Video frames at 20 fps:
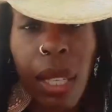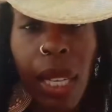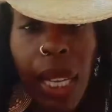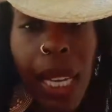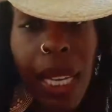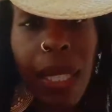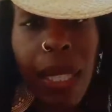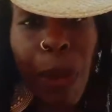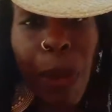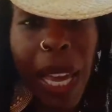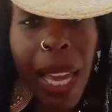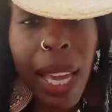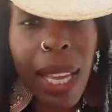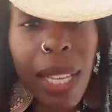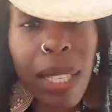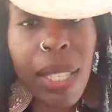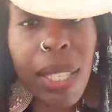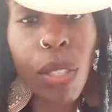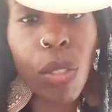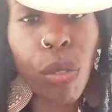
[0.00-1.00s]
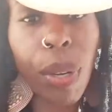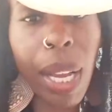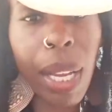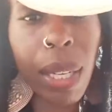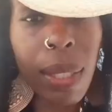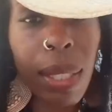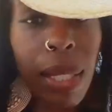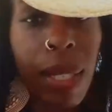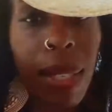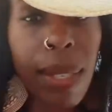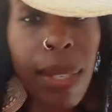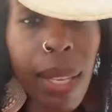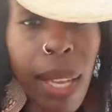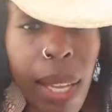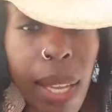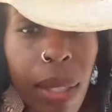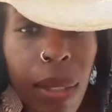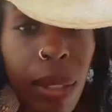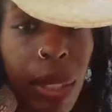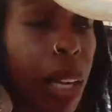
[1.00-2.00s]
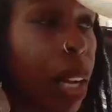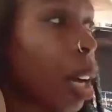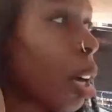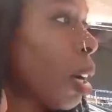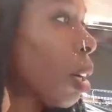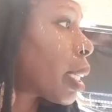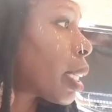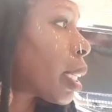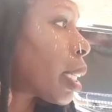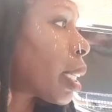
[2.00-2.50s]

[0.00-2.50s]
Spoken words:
Is my AC drowning the sound? Oh.